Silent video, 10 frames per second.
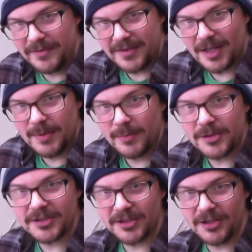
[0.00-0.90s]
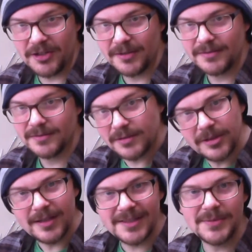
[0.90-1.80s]
then hold everything a bit more secure.
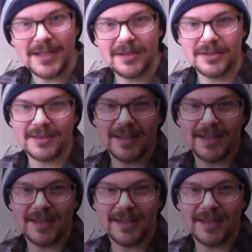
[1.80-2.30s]
Right, let's see what